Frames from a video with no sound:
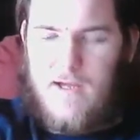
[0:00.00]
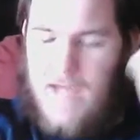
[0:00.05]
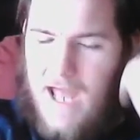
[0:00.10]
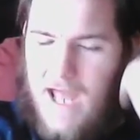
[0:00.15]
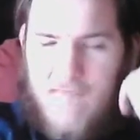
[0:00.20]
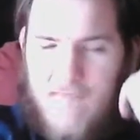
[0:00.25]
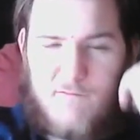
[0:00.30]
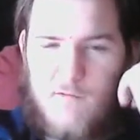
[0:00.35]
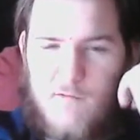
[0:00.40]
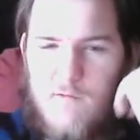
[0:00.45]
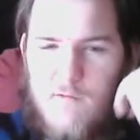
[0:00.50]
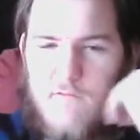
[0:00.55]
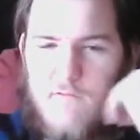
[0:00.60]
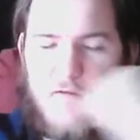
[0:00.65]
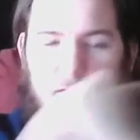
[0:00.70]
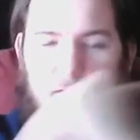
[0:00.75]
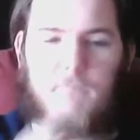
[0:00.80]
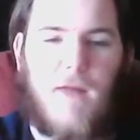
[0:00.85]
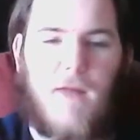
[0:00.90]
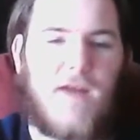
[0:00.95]
It has to do with
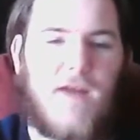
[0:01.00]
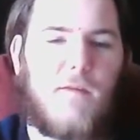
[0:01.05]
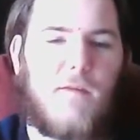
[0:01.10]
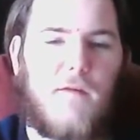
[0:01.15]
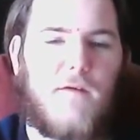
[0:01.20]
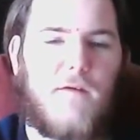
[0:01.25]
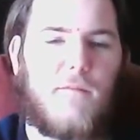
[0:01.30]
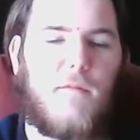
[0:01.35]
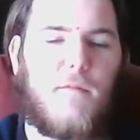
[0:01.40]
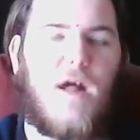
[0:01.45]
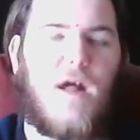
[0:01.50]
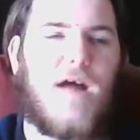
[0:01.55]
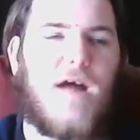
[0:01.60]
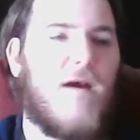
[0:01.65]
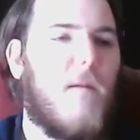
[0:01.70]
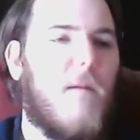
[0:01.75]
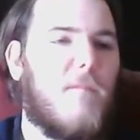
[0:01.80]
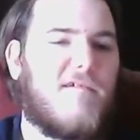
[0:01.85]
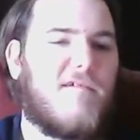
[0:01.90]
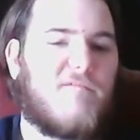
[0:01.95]
a minor part of the plot,
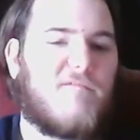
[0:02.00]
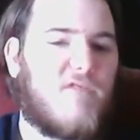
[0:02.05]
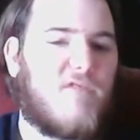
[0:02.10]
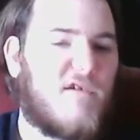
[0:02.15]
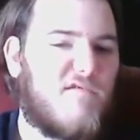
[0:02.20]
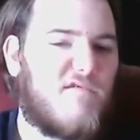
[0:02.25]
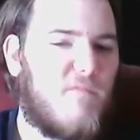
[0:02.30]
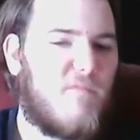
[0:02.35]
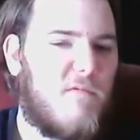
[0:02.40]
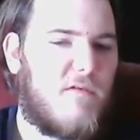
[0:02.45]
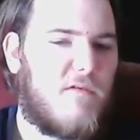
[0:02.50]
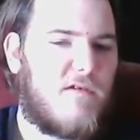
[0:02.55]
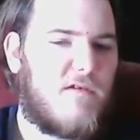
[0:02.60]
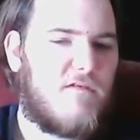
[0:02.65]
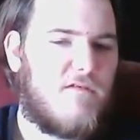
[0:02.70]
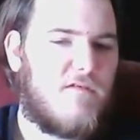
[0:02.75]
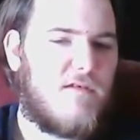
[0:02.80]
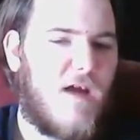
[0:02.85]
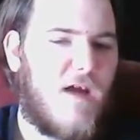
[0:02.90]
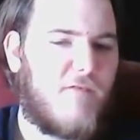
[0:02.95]
which contributes
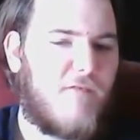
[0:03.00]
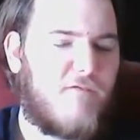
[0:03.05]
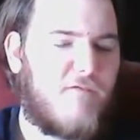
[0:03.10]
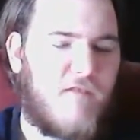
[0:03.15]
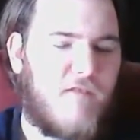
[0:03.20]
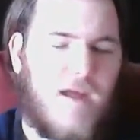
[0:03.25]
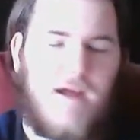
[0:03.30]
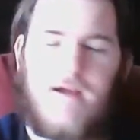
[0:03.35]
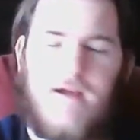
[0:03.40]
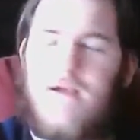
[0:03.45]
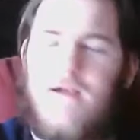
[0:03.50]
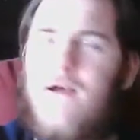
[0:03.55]
nothing.